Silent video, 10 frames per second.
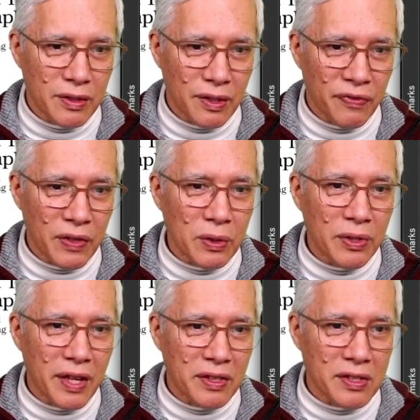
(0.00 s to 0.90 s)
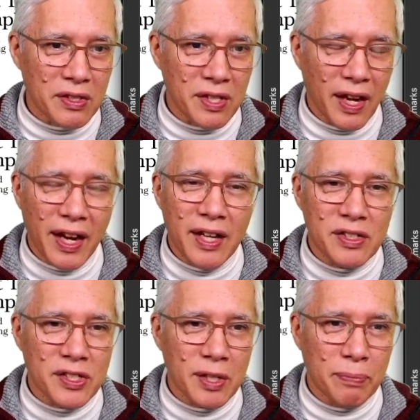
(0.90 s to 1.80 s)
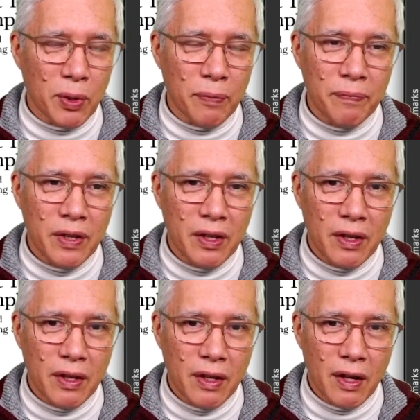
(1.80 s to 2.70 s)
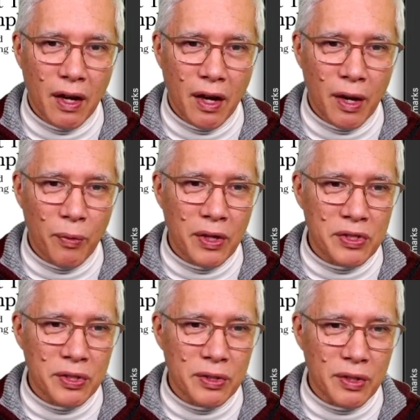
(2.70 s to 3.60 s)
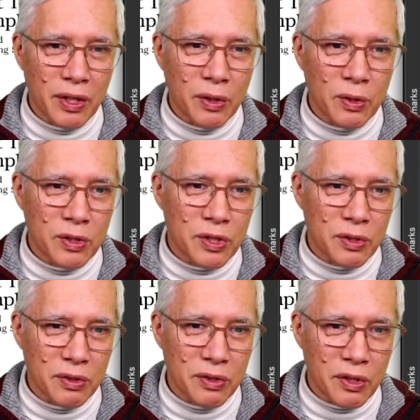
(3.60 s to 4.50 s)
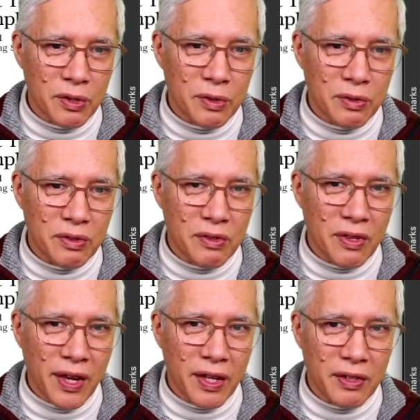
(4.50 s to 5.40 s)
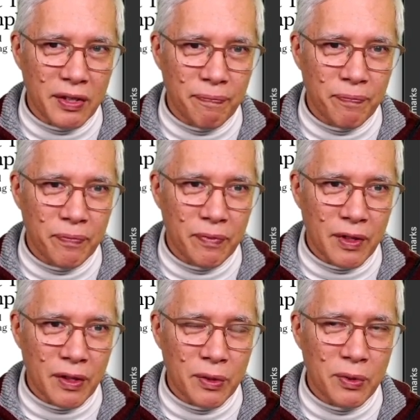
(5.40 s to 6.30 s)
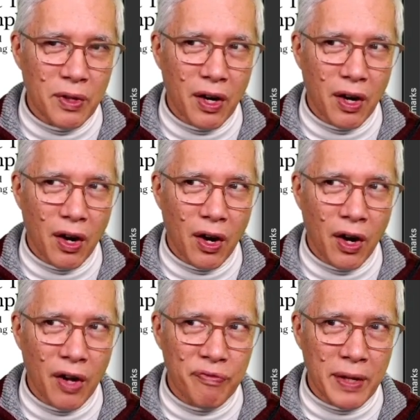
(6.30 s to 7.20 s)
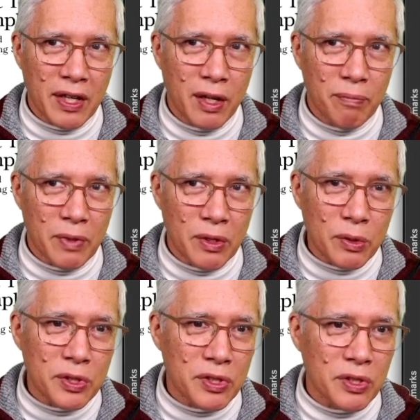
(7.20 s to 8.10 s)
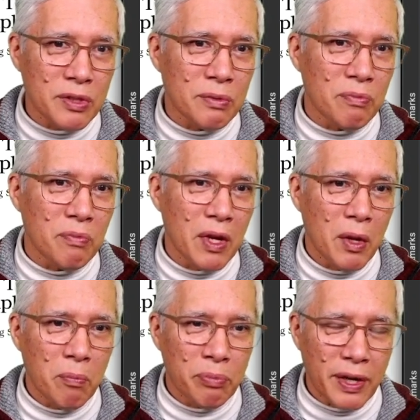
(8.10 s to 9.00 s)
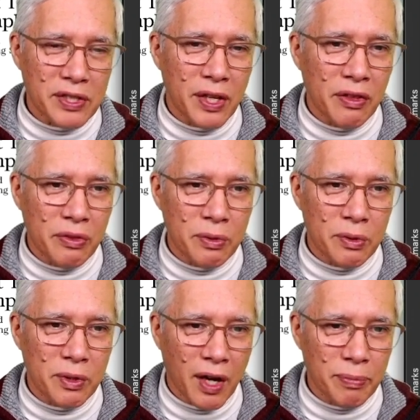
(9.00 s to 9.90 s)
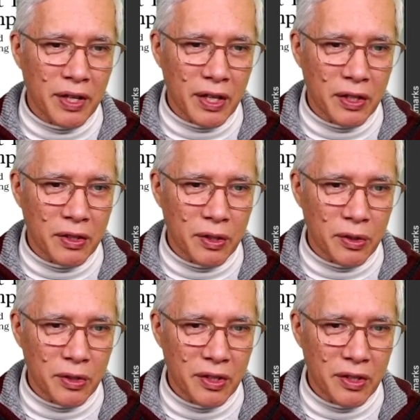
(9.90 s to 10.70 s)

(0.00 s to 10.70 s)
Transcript: If you look at this and say, it's simple, I want to encourage you that you have become used to pressing through complicated code.